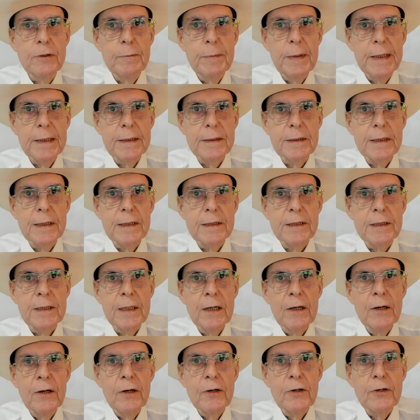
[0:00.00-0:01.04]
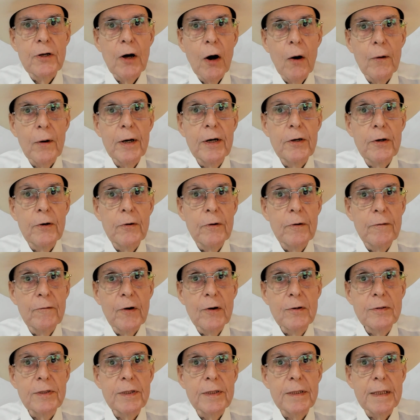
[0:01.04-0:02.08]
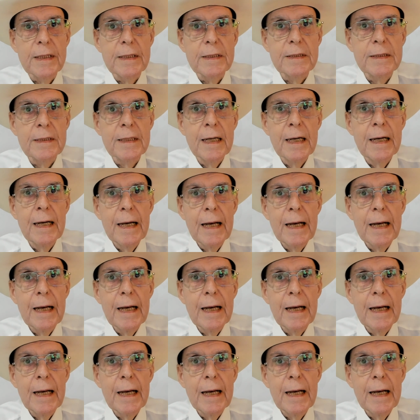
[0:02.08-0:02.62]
business taught in universities